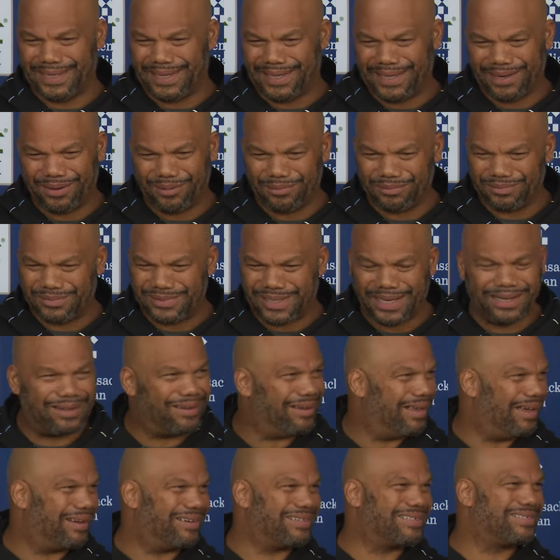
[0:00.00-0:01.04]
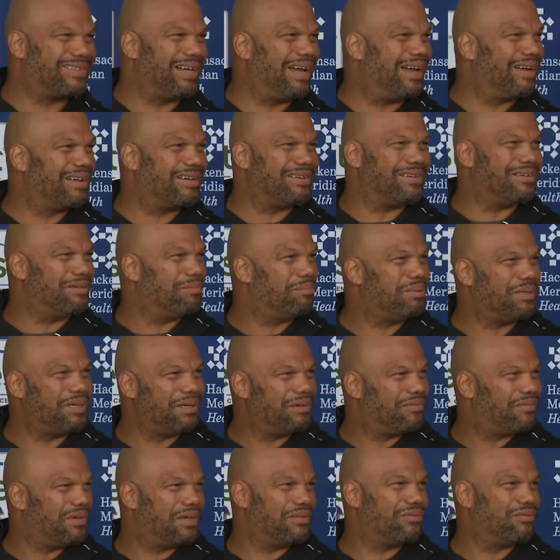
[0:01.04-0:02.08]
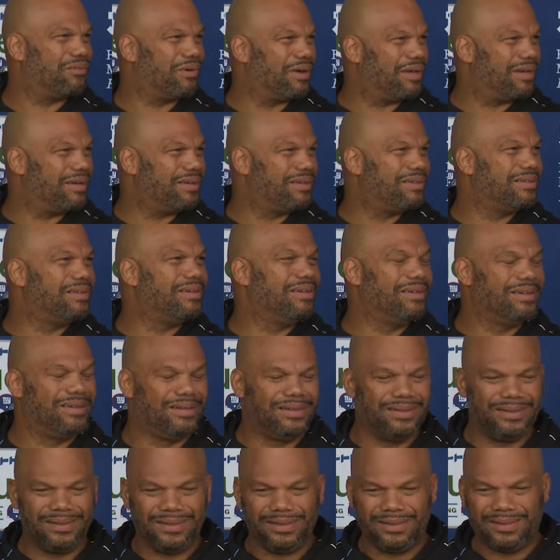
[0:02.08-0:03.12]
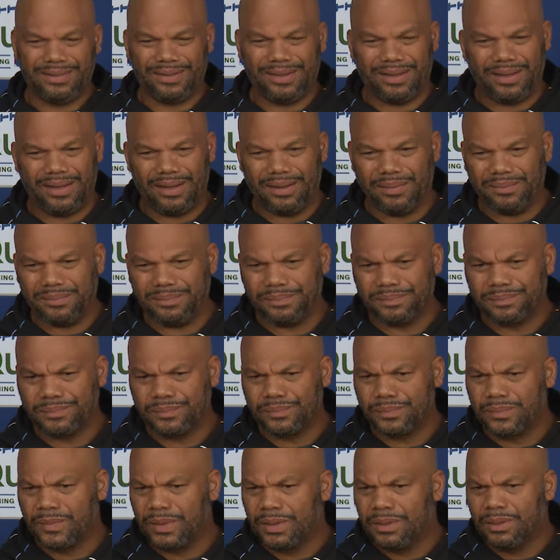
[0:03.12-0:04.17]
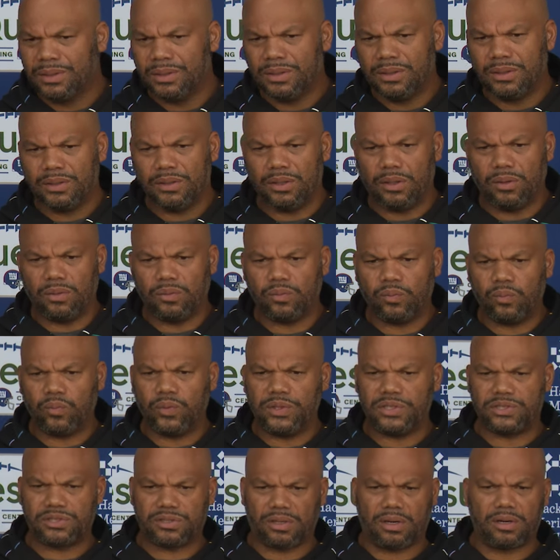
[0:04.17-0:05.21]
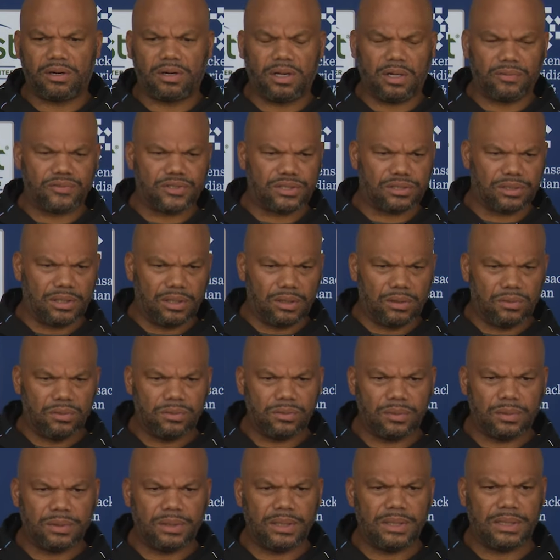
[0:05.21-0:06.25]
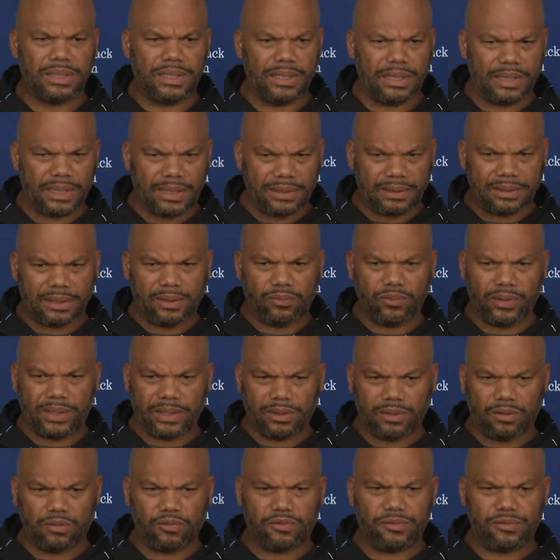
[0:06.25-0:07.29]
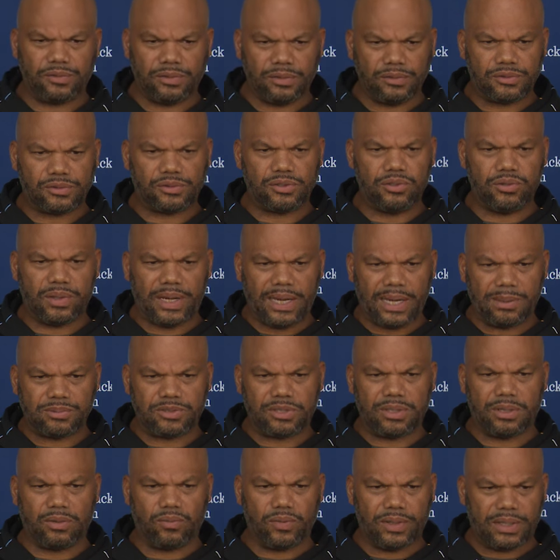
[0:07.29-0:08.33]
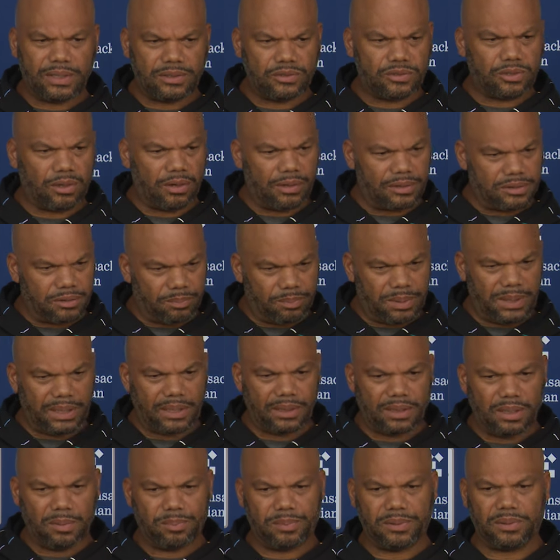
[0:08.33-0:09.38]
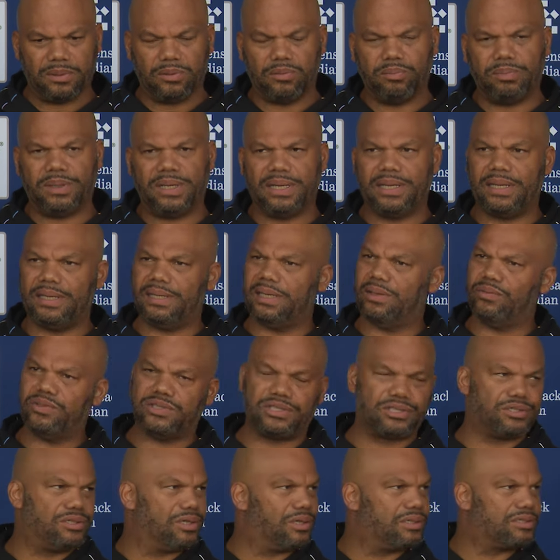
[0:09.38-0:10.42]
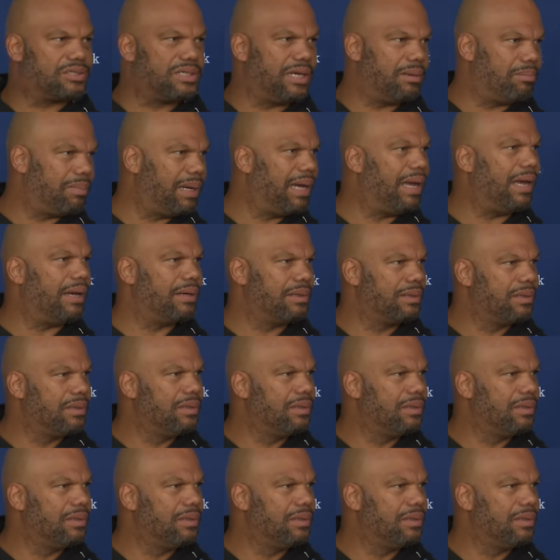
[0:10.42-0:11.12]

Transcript: I don't take a lot of stock into the PFF rating. So what do you think? We started off slow, and then I think we hit those 2 games in there. We started to pick it up a little bit, and then we just took a step back.